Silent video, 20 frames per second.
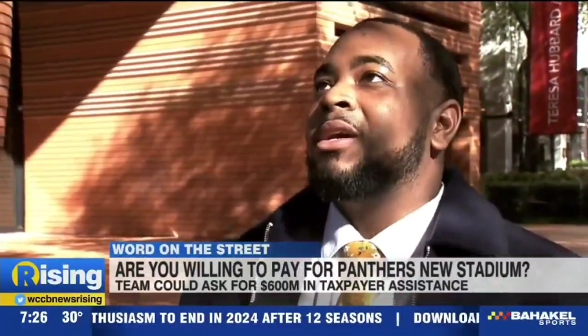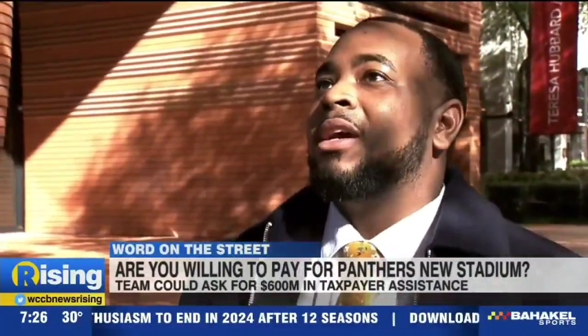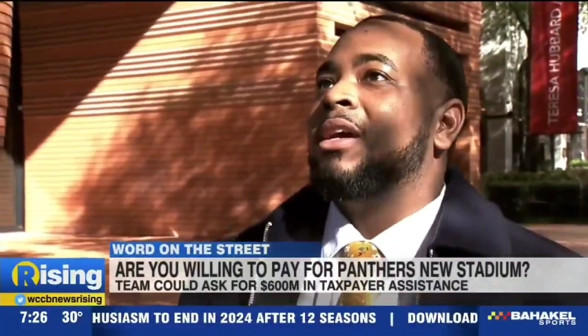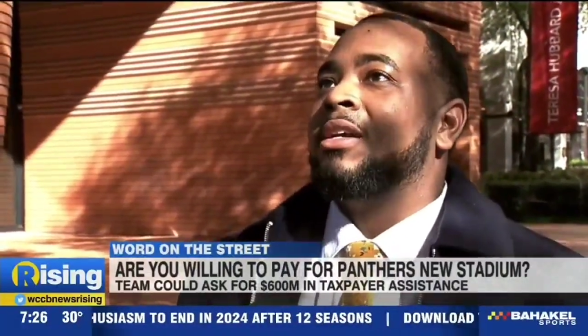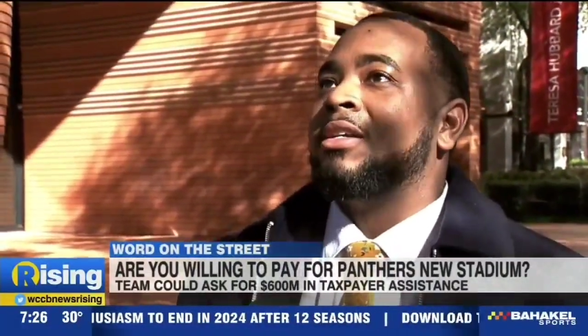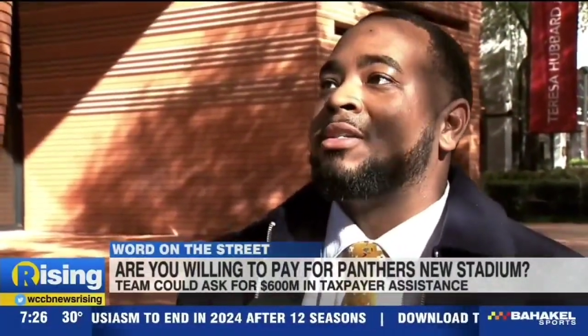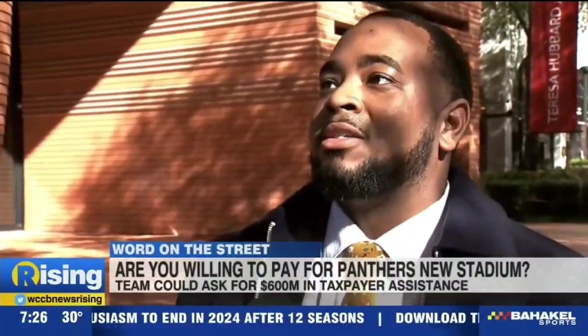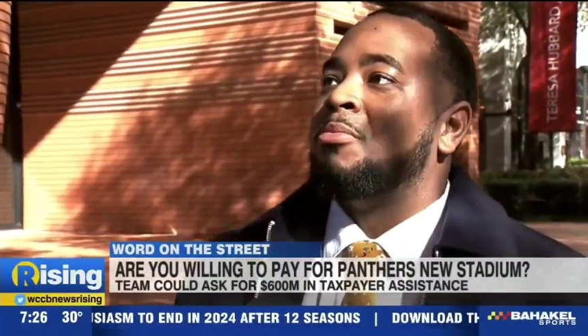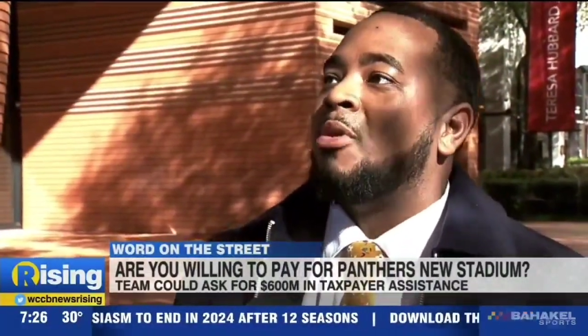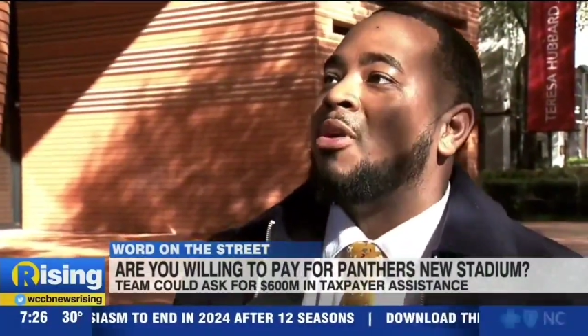
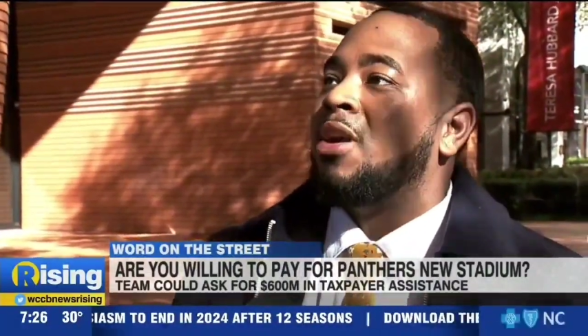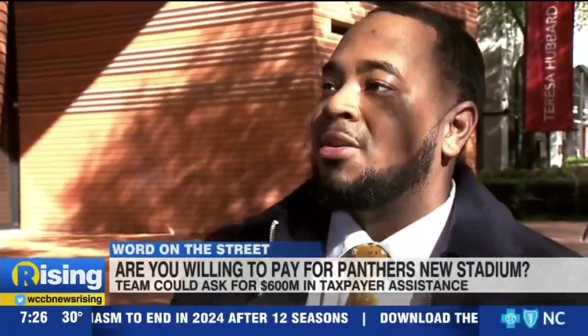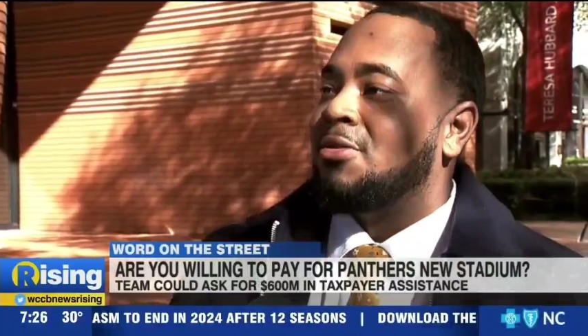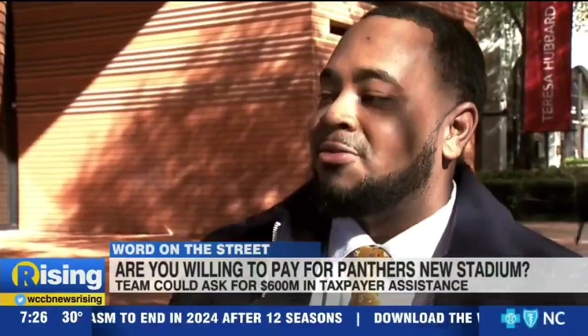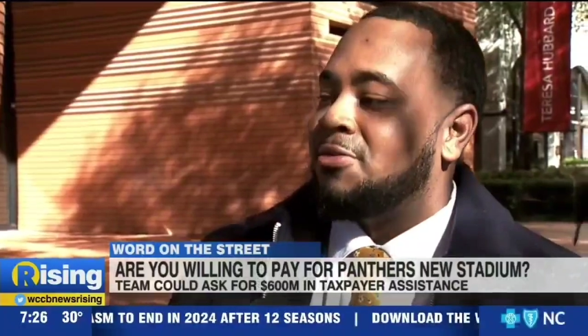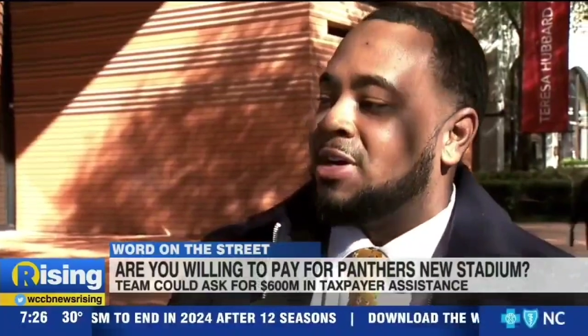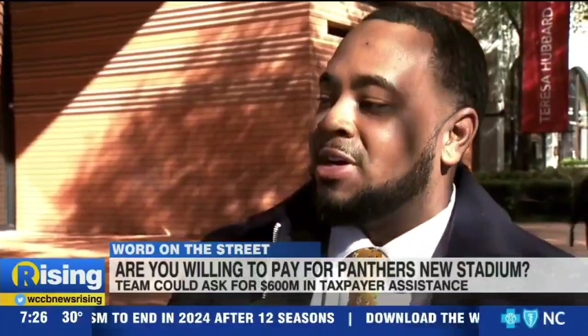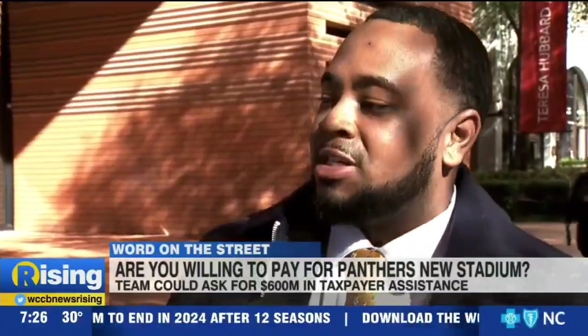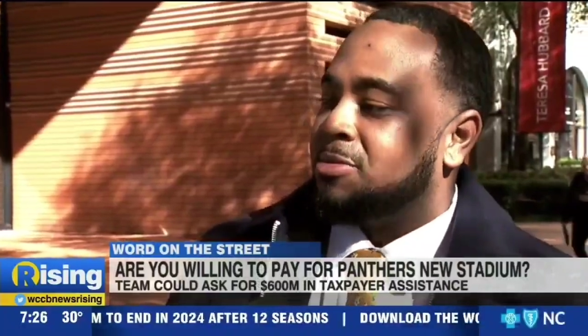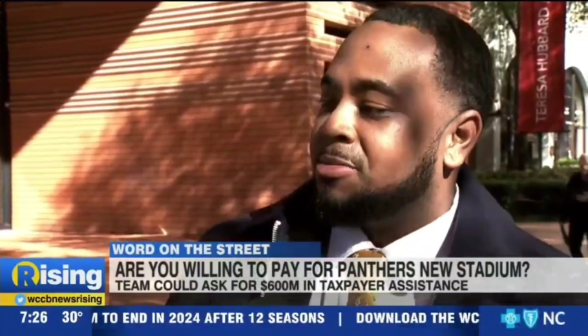be a smart
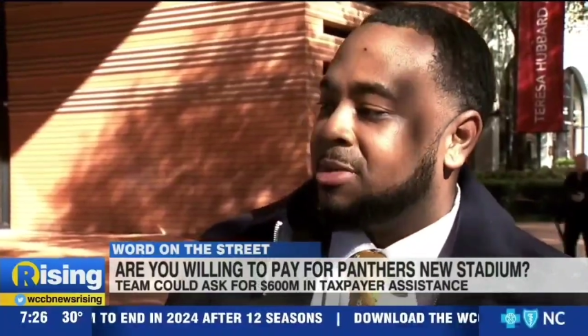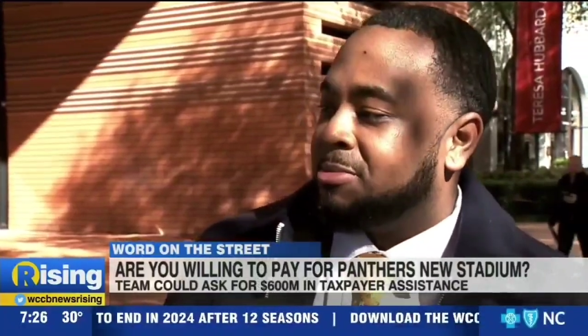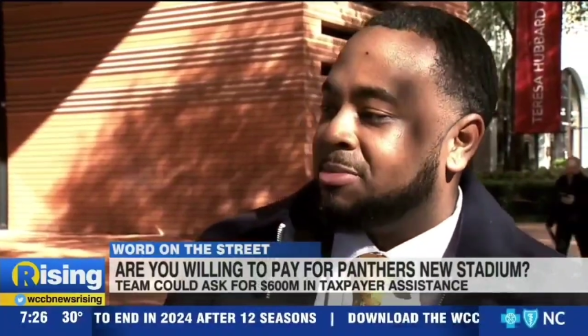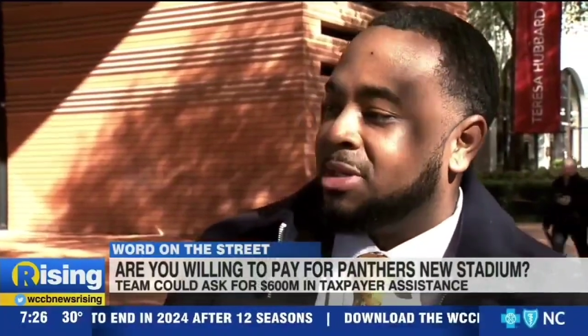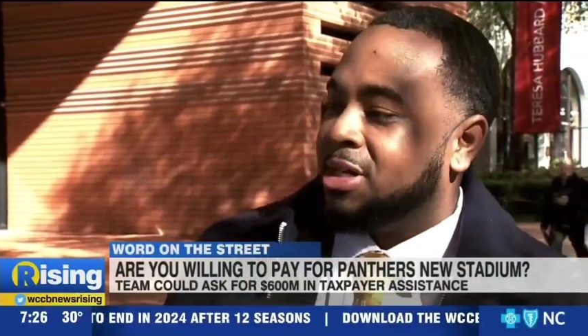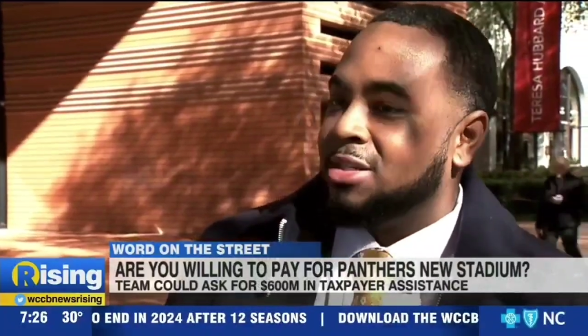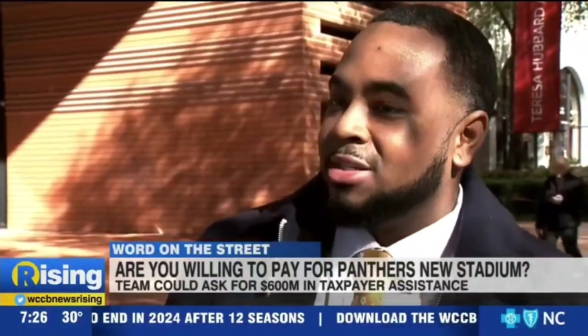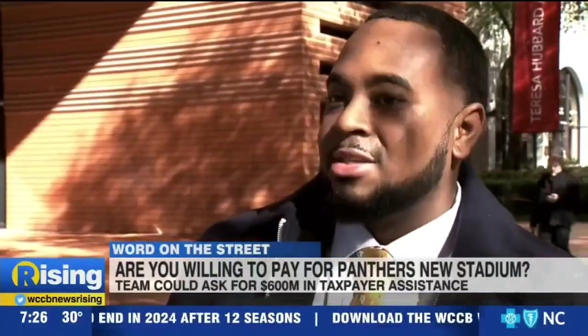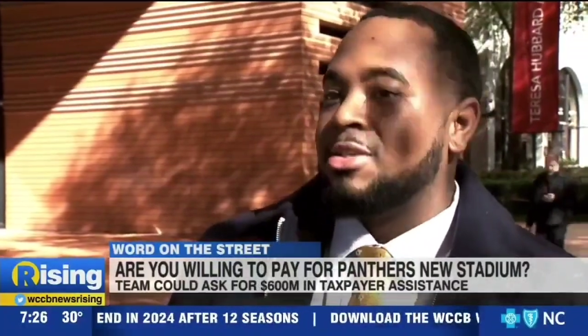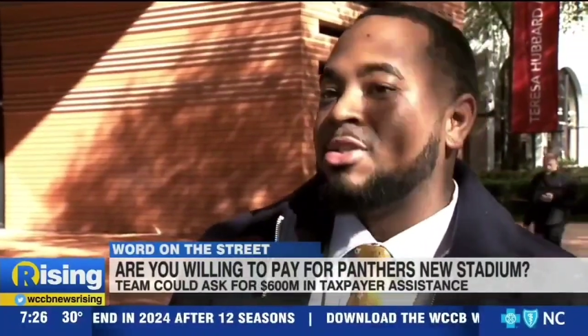
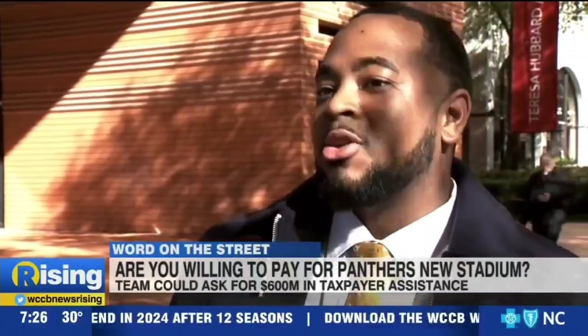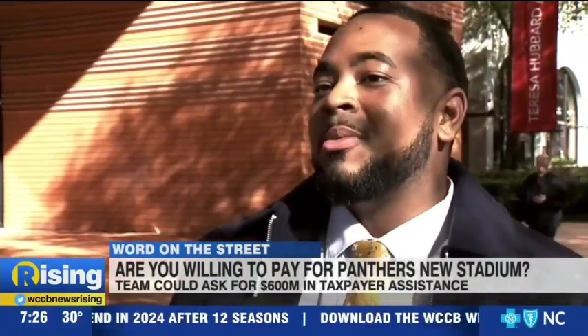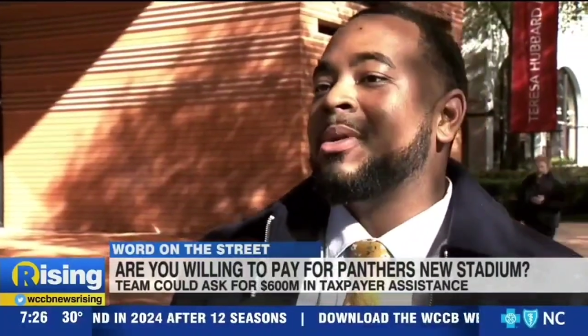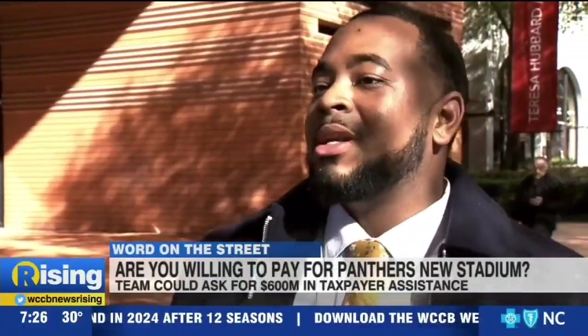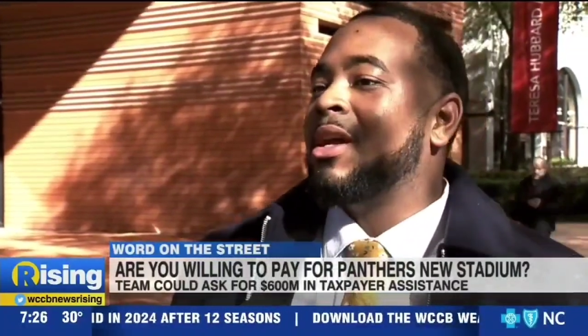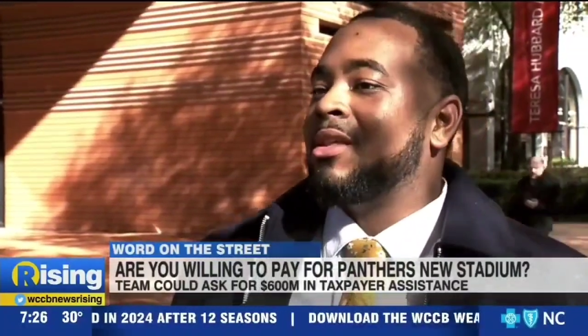investment because there's so